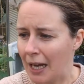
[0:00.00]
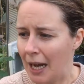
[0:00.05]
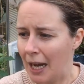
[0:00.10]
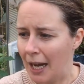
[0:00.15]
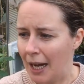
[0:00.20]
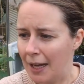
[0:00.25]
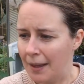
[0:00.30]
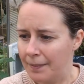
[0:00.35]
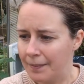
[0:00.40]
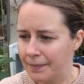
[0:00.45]

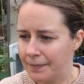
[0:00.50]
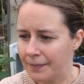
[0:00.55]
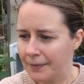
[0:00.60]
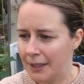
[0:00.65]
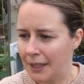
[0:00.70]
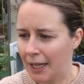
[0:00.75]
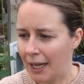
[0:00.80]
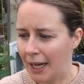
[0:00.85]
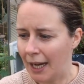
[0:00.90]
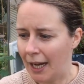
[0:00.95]
And
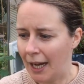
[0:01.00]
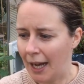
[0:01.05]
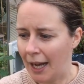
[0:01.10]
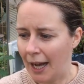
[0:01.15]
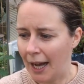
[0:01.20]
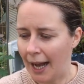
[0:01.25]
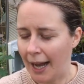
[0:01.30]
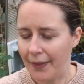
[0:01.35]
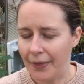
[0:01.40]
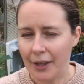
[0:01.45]

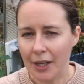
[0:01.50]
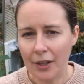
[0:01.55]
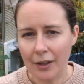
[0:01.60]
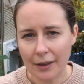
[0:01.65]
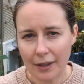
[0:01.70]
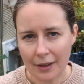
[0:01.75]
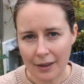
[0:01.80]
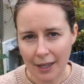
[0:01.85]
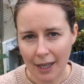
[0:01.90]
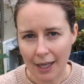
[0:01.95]
the
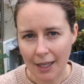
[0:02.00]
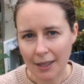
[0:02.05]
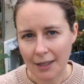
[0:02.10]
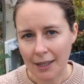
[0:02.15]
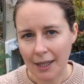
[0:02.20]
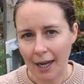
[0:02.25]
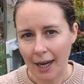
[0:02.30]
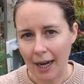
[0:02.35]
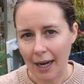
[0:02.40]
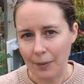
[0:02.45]
other
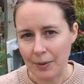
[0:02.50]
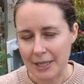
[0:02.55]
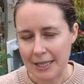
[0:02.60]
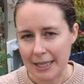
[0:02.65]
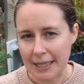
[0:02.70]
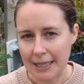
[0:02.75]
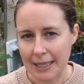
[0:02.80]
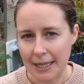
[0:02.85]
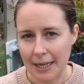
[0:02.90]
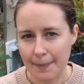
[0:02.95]
thing I was
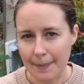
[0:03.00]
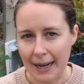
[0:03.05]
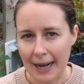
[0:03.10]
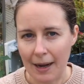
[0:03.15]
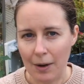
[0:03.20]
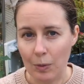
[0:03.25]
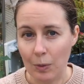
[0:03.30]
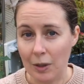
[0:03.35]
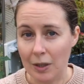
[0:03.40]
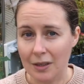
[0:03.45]
thinking
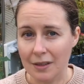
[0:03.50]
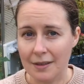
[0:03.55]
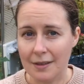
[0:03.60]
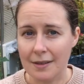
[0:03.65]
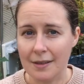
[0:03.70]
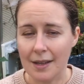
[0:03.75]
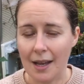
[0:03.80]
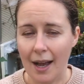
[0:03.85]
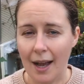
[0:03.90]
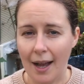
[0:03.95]
about
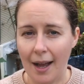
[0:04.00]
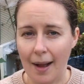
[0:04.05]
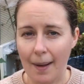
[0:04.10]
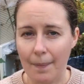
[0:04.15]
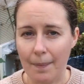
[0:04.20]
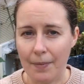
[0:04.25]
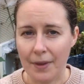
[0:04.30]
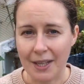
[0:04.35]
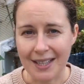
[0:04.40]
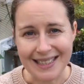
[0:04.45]
was
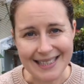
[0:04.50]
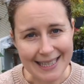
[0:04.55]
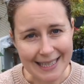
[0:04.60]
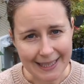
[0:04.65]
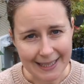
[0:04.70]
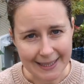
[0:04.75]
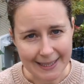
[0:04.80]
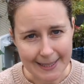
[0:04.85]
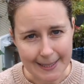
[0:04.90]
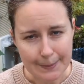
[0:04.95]
the
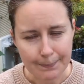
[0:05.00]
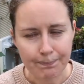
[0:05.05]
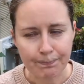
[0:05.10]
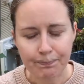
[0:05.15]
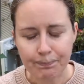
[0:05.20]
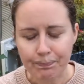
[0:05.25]
gazanias.